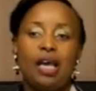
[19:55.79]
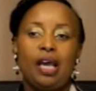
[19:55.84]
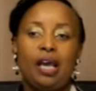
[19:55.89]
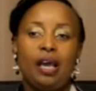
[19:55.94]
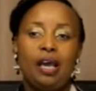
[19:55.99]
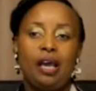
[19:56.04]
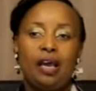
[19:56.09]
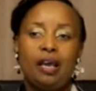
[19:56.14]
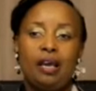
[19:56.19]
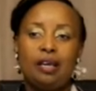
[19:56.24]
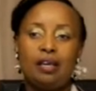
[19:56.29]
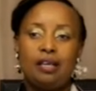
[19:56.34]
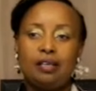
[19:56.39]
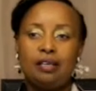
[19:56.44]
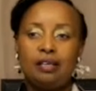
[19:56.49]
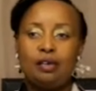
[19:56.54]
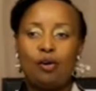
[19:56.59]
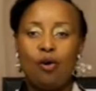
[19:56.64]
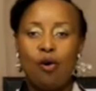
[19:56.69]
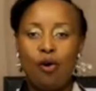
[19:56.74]

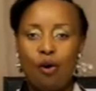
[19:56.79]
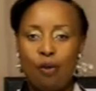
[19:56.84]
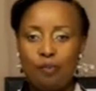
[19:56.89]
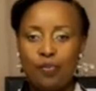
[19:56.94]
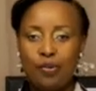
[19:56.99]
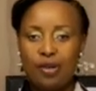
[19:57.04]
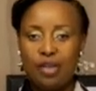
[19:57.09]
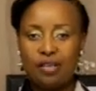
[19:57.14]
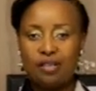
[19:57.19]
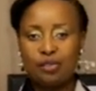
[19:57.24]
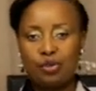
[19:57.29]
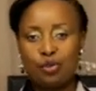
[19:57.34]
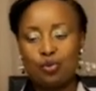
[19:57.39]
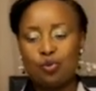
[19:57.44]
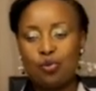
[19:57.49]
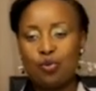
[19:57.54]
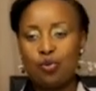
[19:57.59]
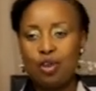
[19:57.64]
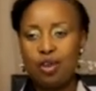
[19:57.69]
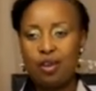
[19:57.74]
and hoping
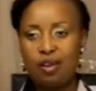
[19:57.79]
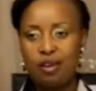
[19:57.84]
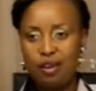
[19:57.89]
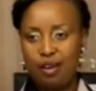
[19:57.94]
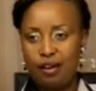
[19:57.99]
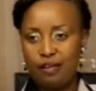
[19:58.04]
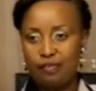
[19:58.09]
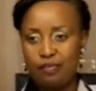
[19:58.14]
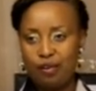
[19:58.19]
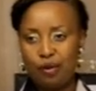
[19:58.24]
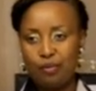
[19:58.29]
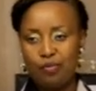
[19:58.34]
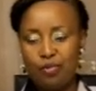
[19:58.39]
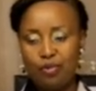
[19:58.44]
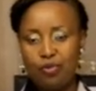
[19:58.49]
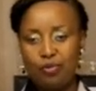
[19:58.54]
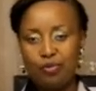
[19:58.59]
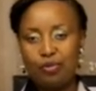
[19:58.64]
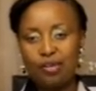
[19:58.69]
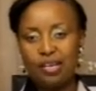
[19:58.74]
to hear from
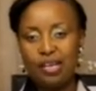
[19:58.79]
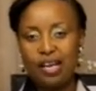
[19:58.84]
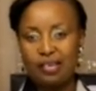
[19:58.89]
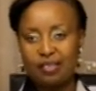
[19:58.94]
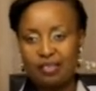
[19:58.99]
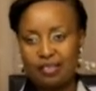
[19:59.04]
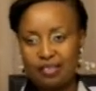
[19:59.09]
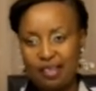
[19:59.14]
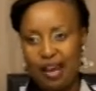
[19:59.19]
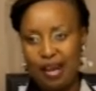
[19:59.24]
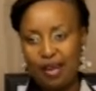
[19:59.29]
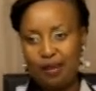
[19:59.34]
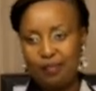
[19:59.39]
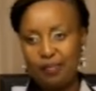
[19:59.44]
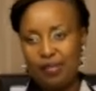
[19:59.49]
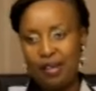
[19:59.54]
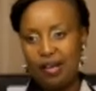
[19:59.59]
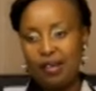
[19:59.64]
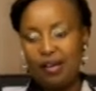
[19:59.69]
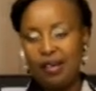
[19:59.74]
you next time.
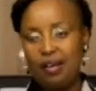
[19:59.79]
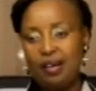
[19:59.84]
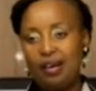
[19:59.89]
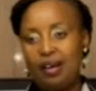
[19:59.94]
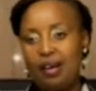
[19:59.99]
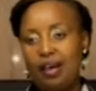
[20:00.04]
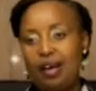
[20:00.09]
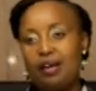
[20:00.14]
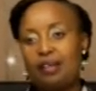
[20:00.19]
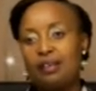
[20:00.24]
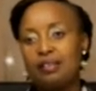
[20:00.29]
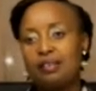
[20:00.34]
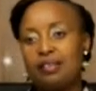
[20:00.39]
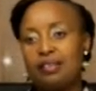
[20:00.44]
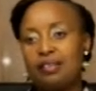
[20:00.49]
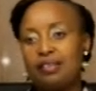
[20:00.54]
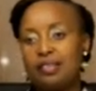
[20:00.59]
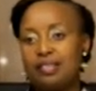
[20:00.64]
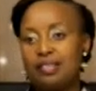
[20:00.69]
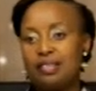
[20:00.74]
And
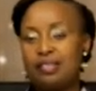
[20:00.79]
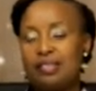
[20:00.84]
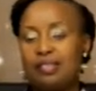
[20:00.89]
this is